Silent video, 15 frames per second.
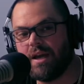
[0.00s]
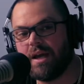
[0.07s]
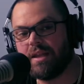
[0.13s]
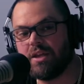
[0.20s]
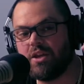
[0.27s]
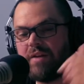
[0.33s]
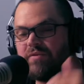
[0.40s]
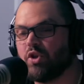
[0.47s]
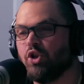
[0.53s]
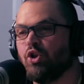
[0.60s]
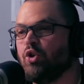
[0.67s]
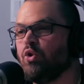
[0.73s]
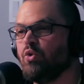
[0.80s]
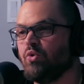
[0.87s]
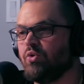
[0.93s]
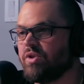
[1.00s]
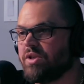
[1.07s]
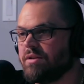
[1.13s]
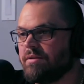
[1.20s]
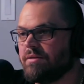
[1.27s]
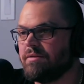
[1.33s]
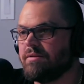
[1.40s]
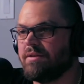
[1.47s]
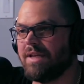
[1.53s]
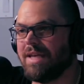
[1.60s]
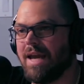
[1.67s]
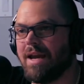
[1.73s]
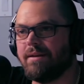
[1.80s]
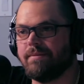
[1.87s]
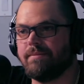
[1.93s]
I think you have to lose to
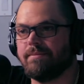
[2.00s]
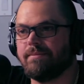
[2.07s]
gain.